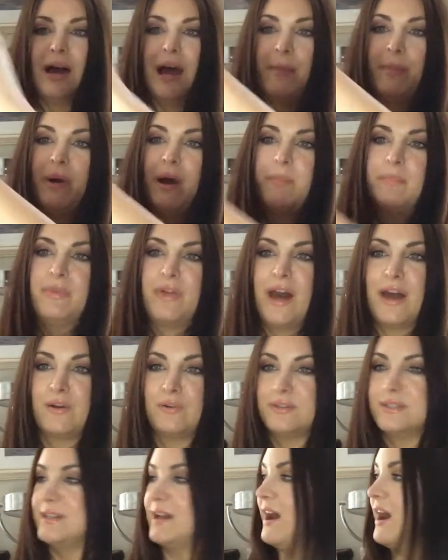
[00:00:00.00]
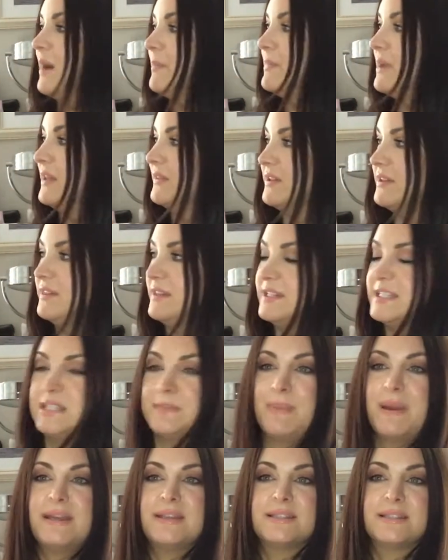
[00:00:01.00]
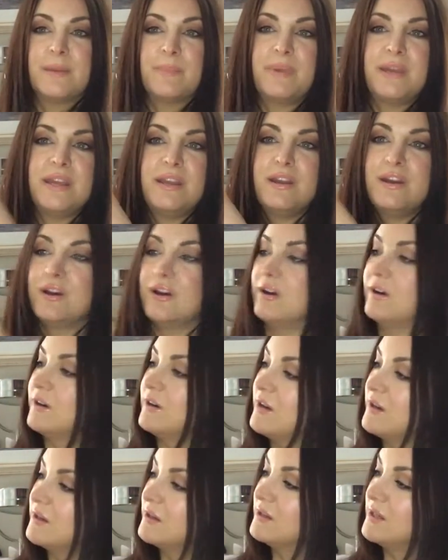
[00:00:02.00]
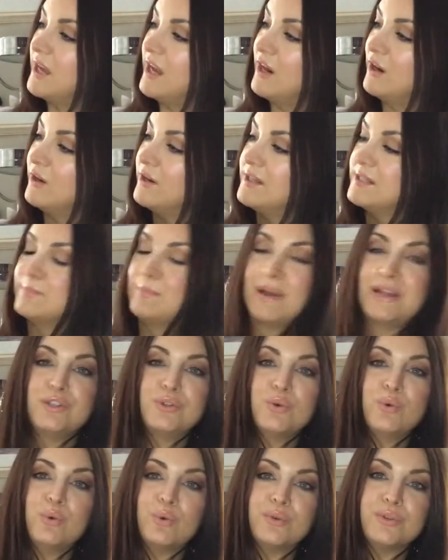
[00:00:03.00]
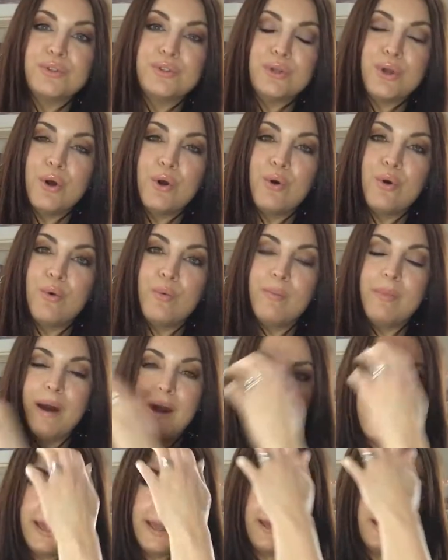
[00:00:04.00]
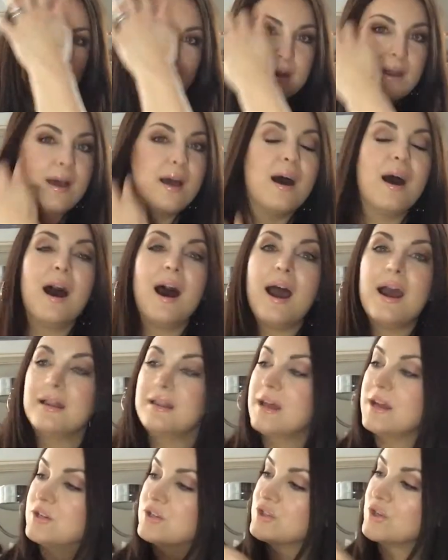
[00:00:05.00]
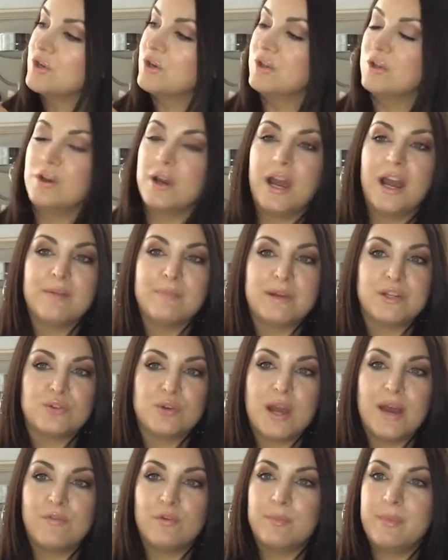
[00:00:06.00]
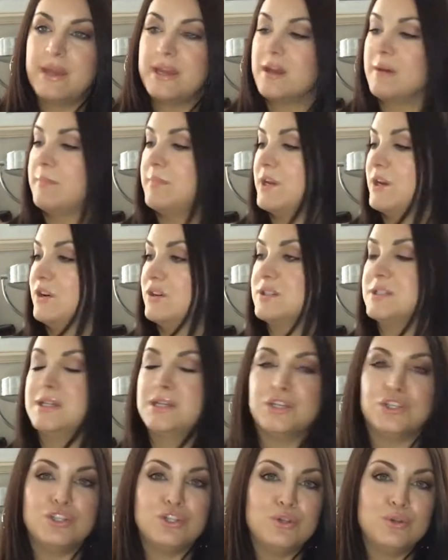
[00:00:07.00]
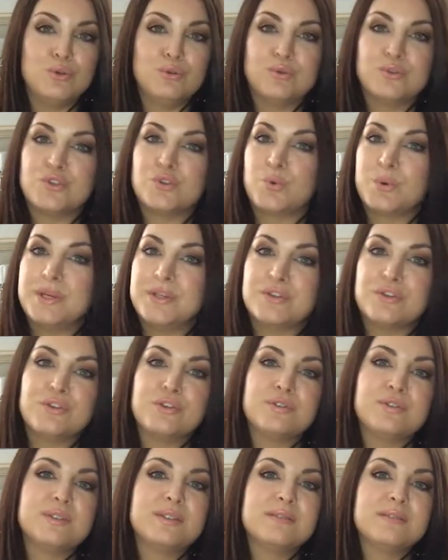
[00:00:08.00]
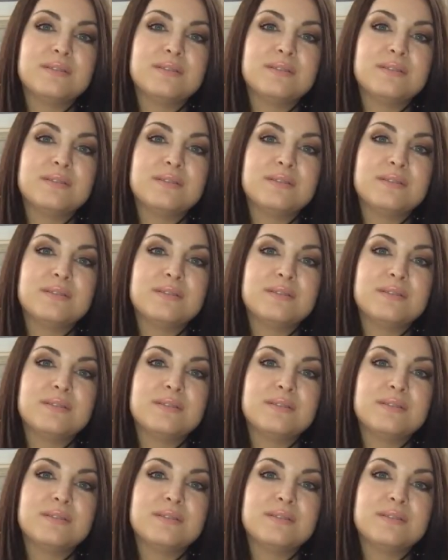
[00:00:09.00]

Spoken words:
pop that on top, and then this space up here carries my tools. So my eyelash curler, I have my travel makeup mirror, tissues, tweezers,